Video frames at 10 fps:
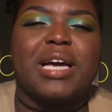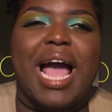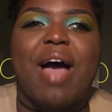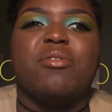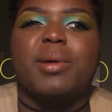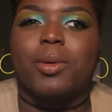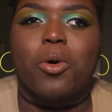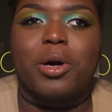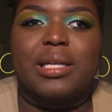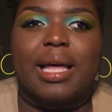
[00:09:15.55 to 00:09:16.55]
I haven't been
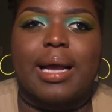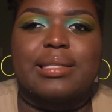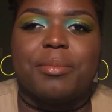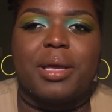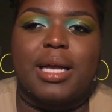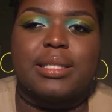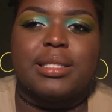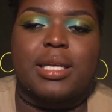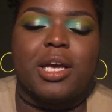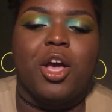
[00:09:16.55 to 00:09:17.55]
recording, like I said, because
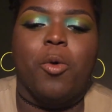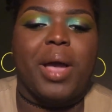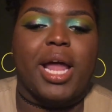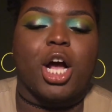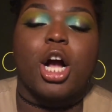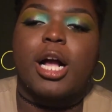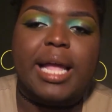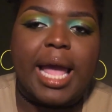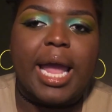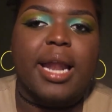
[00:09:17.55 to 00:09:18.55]
it's like we had a
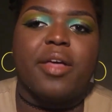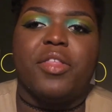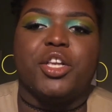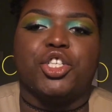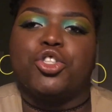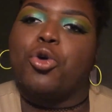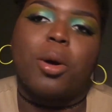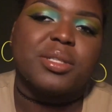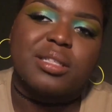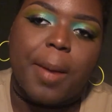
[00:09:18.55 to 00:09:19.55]
hurricane and then just
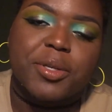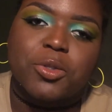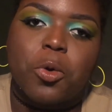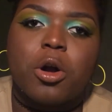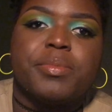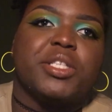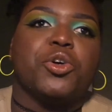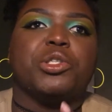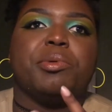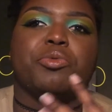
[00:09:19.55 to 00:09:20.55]
storms on top of storms, and so
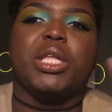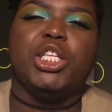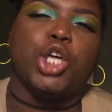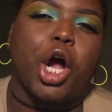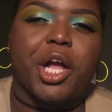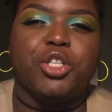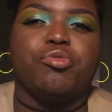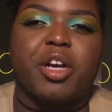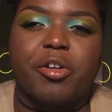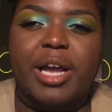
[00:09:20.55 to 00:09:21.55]
it's been really dark and
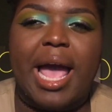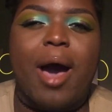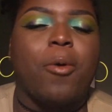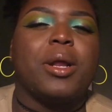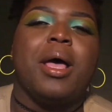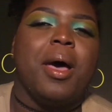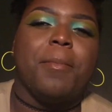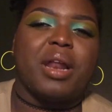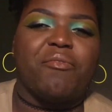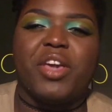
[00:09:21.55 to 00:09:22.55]
dreary out.
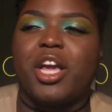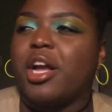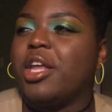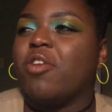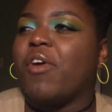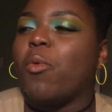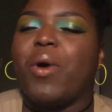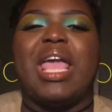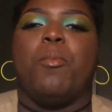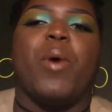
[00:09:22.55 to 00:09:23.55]
But I figure, you know, if I
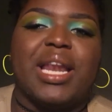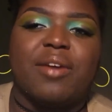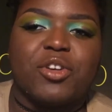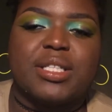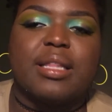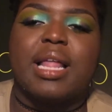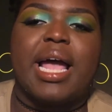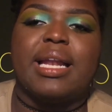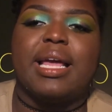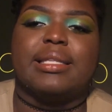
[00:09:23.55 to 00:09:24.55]
keep waiting for
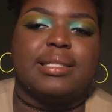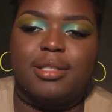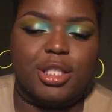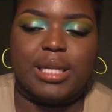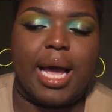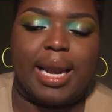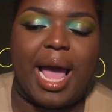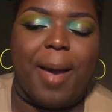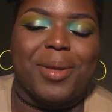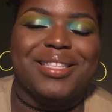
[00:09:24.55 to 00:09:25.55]
sunlight, it's just not gonna happen.